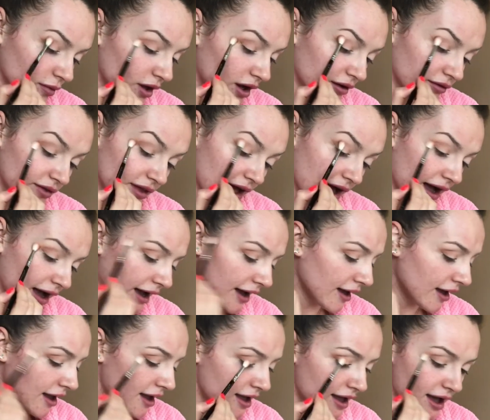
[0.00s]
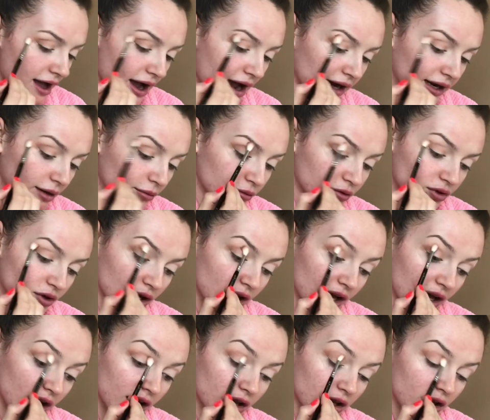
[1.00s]
of the eye, and I'm just going
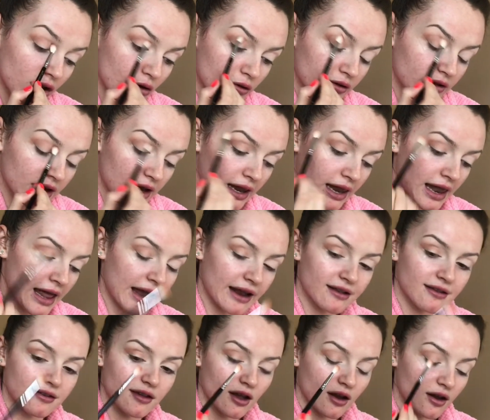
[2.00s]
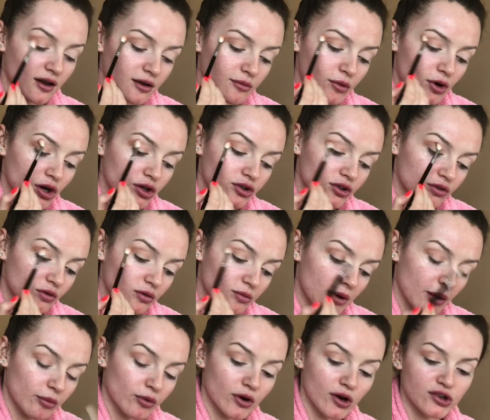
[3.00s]
to use light circular motions with my
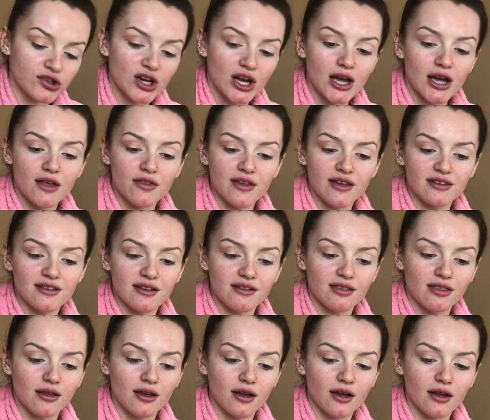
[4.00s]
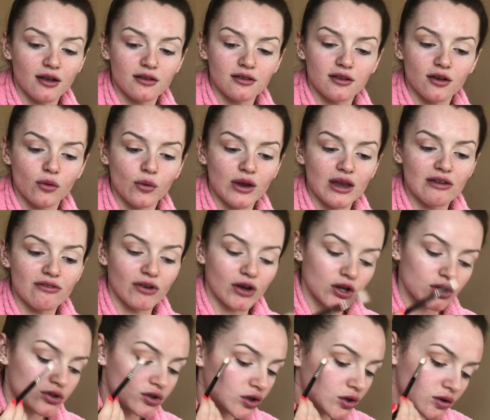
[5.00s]
brush. This is the Sativa
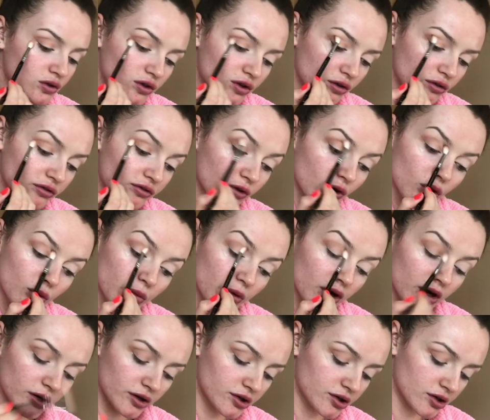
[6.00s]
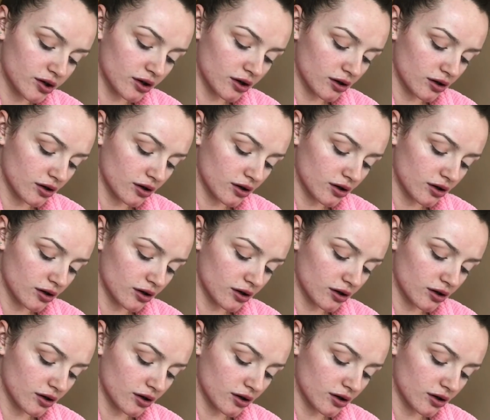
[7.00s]
224 brush,